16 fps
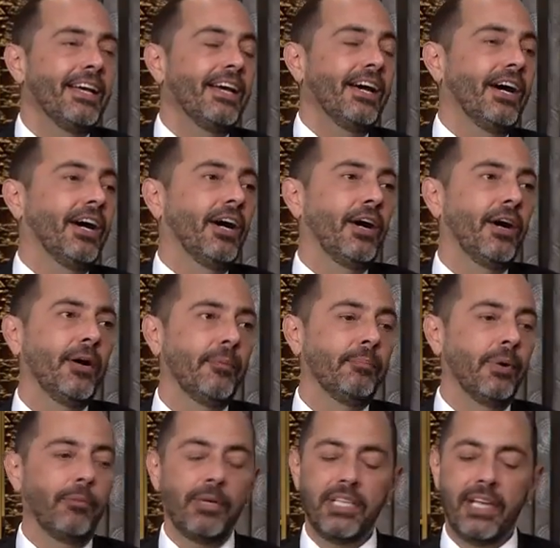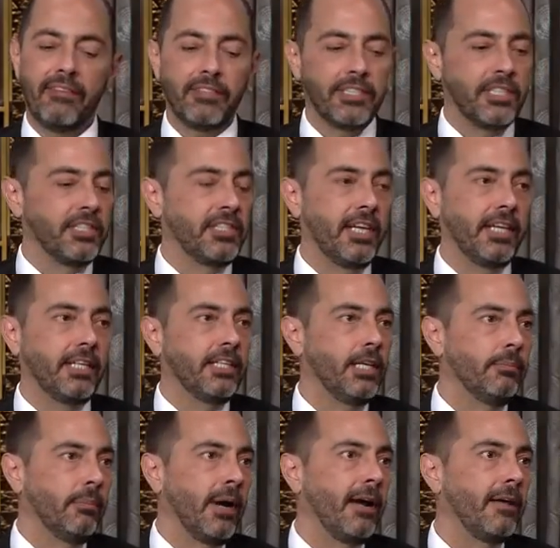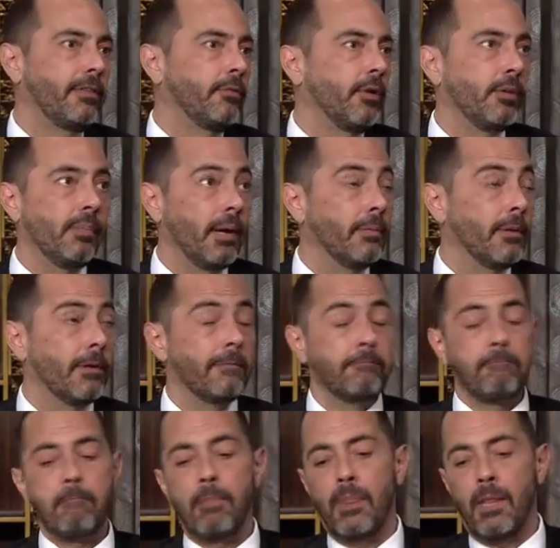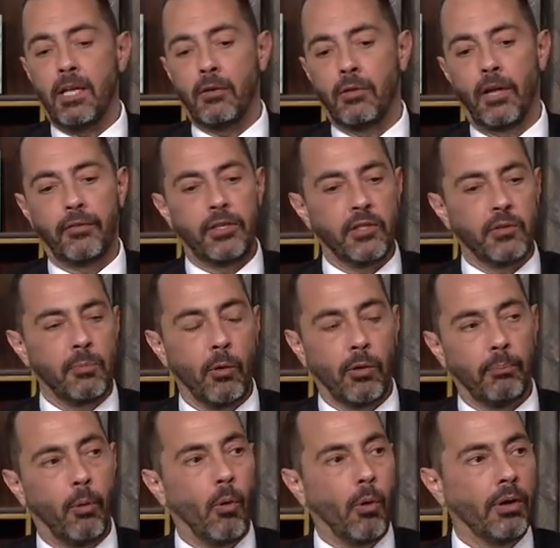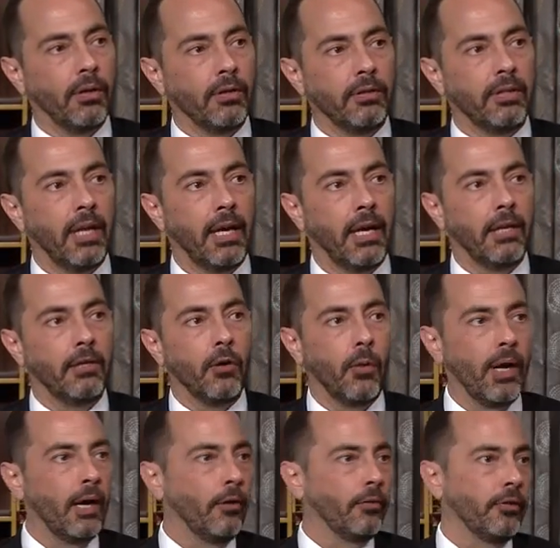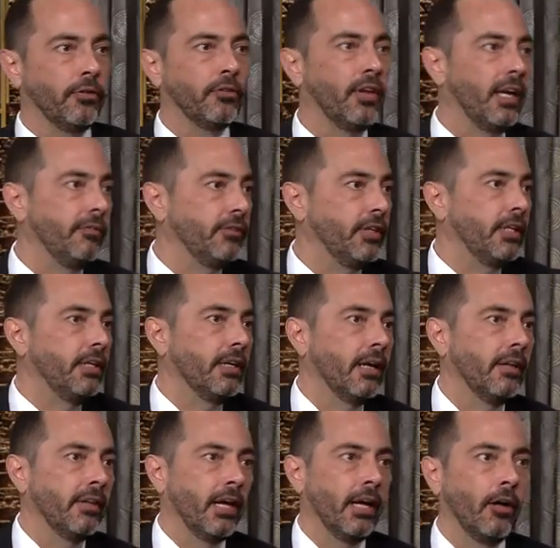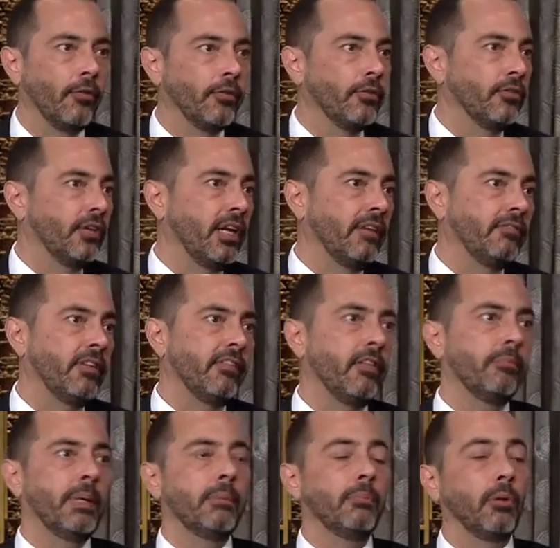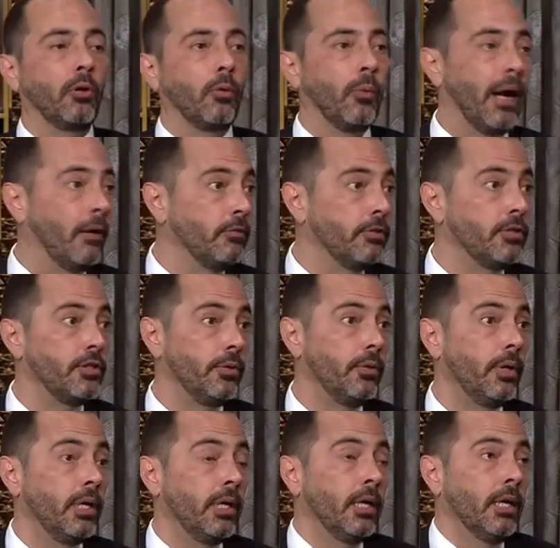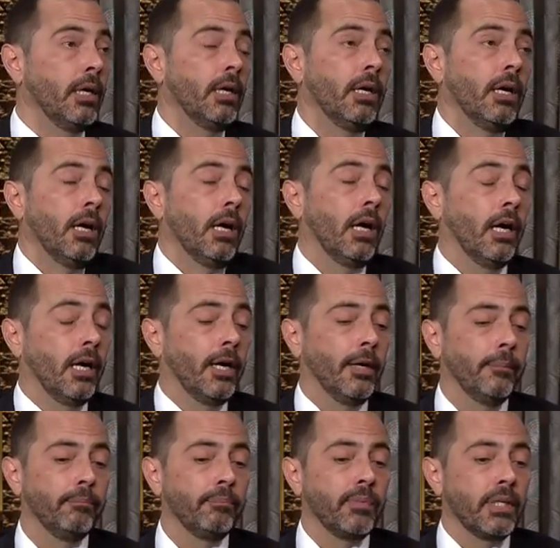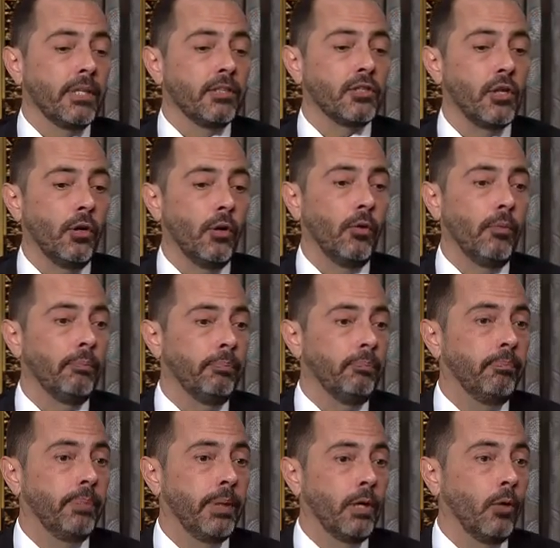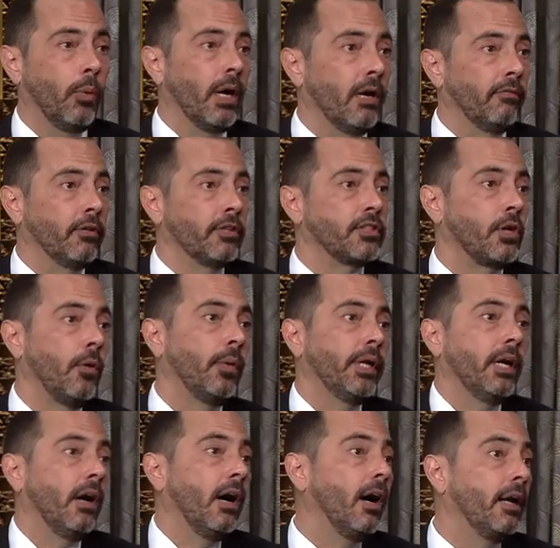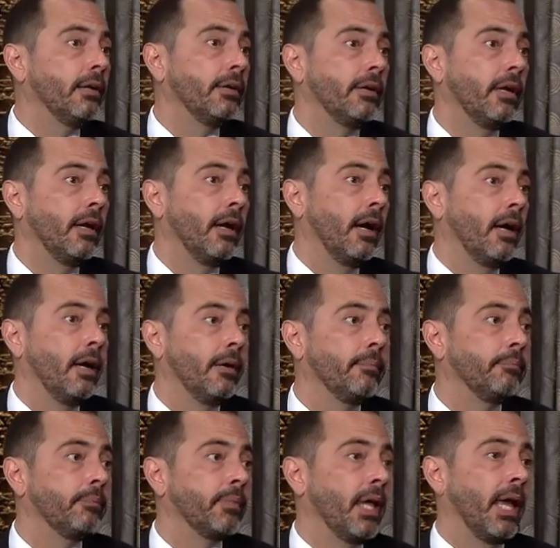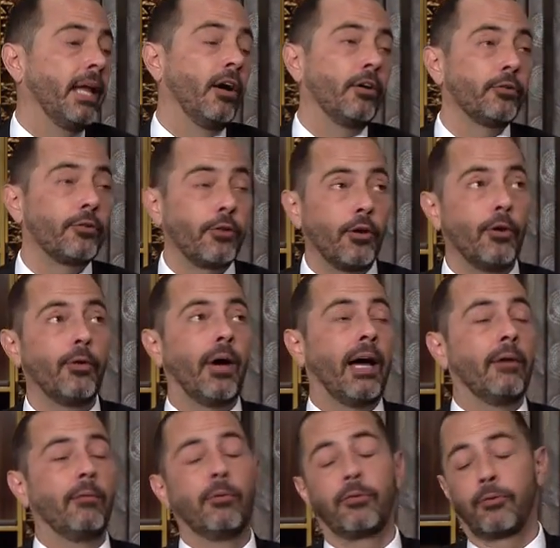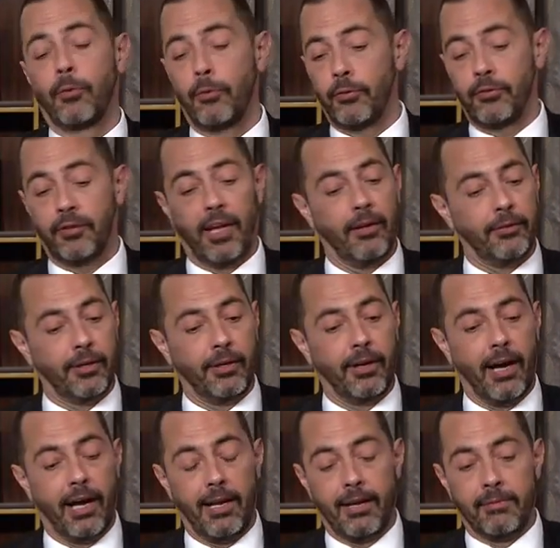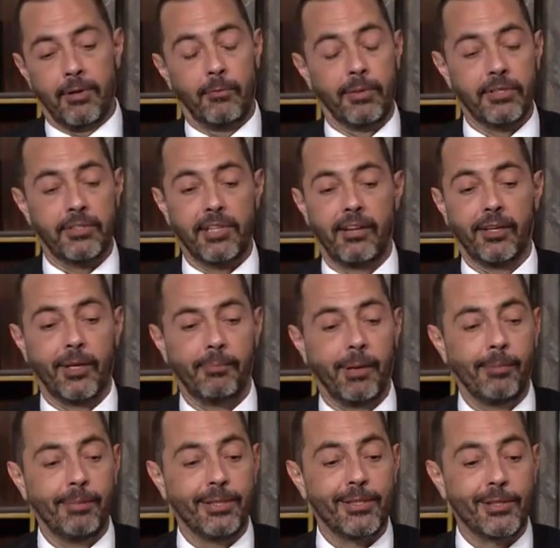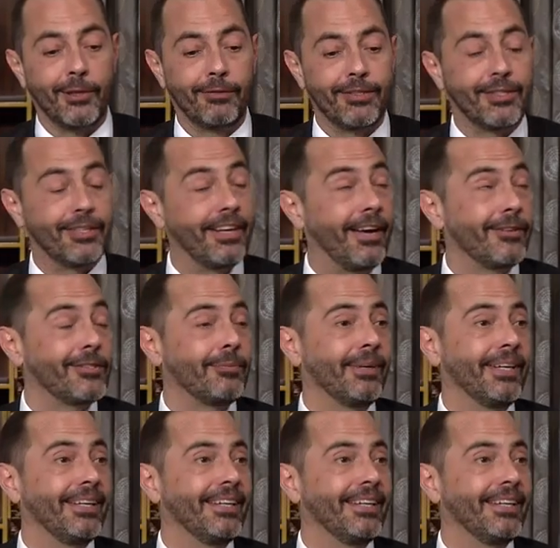But we have to just take a deep breath and remember, you know, nothing's more important than your health and safety and the health and safety of the people around you. So be aware of what's going on. And also, I will throw this out there. I don't want to sound like a public service announcement.